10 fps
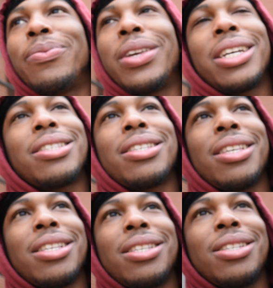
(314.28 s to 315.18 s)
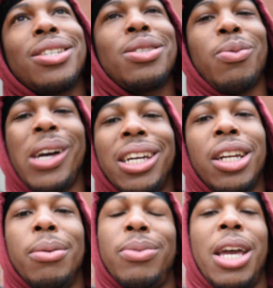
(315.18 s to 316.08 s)
niggas isn't just
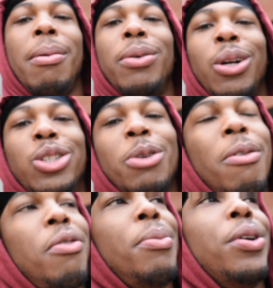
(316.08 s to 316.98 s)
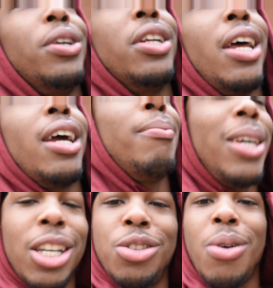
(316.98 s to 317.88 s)
waking up, damn, I want to go jump off a building today.
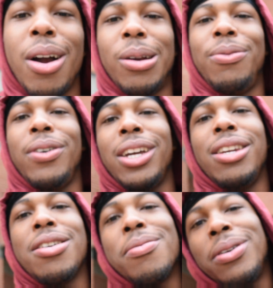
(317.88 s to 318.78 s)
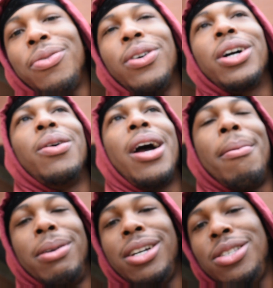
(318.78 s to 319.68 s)
Because you already fucking know what the fuck going to
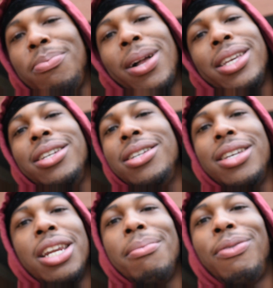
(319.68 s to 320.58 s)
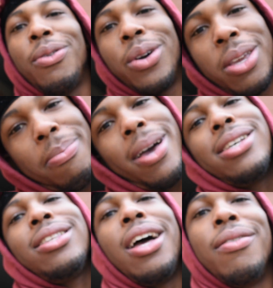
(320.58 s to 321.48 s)
happen. Because you probably done did it before in your
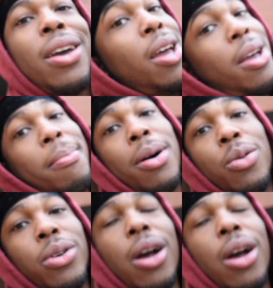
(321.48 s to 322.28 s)
past life. But who